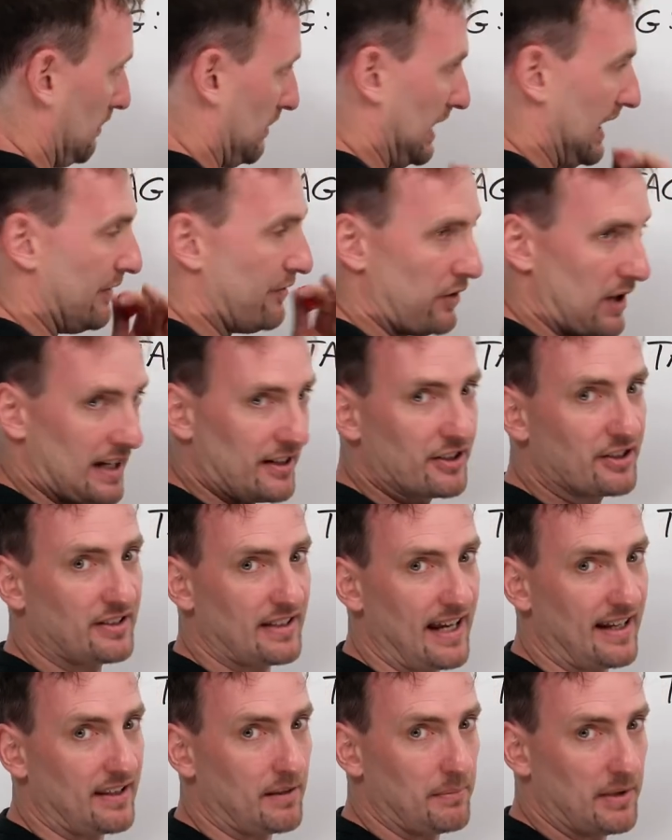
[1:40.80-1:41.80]
if you
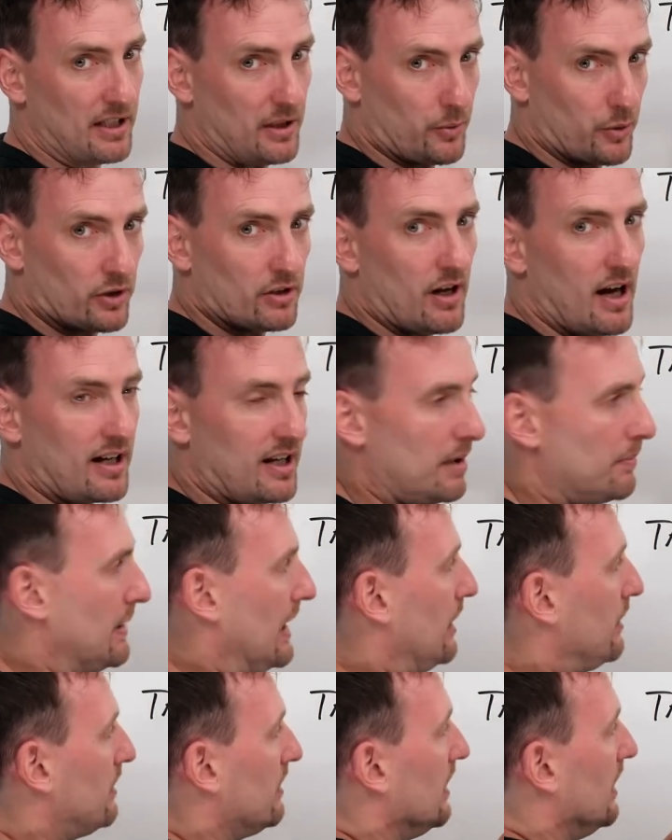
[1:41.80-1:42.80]
understand the meaning, we're talking
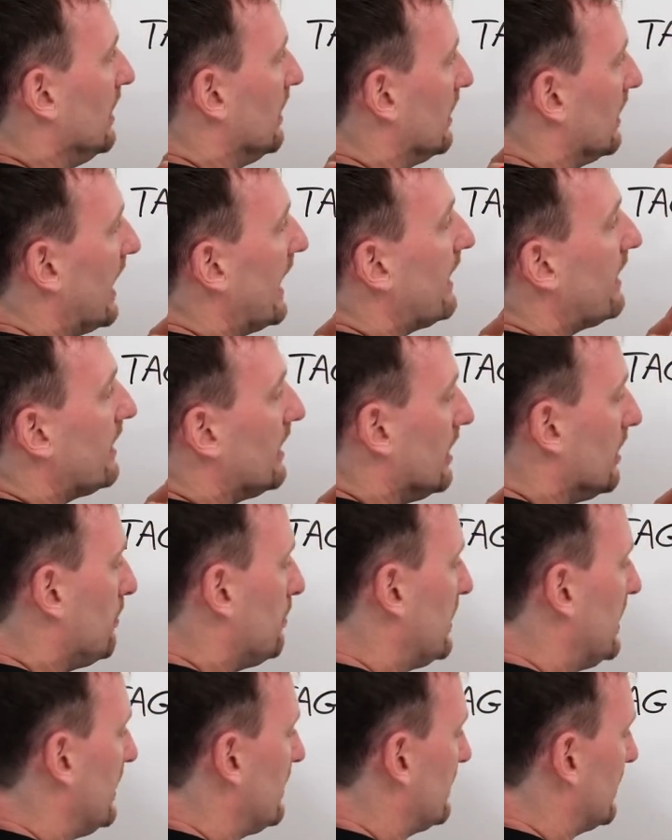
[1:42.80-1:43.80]
about liking
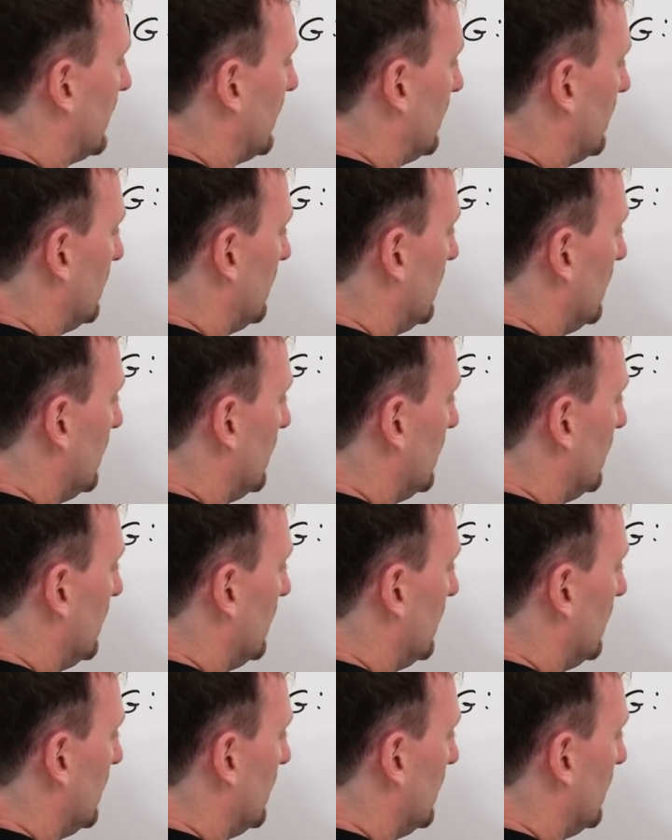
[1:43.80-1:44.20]
pizza.